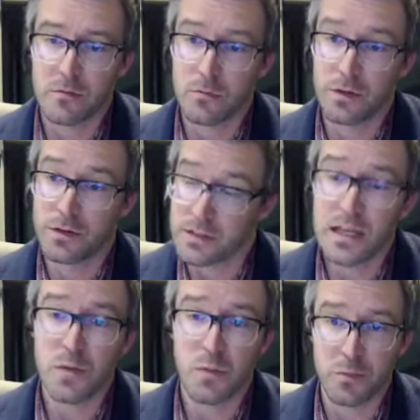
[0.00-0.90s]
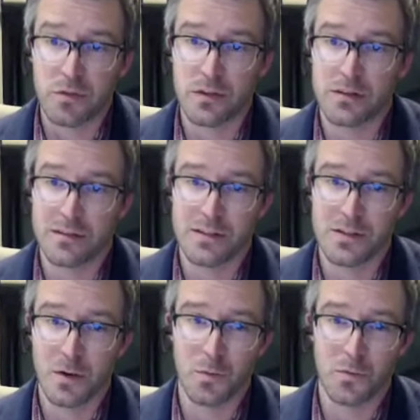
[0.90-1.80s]
well, there's a lot of people
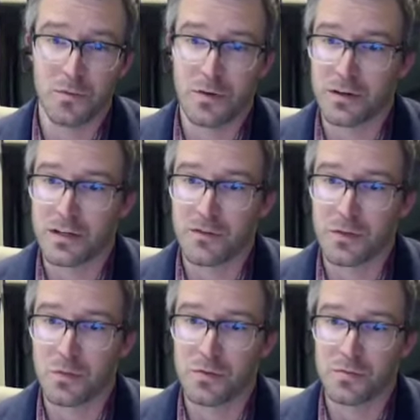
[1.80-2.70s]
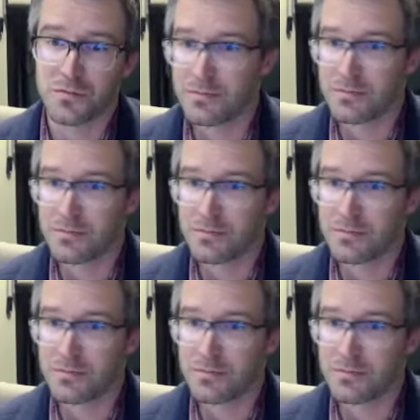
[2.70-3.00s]
that aren't comfortable,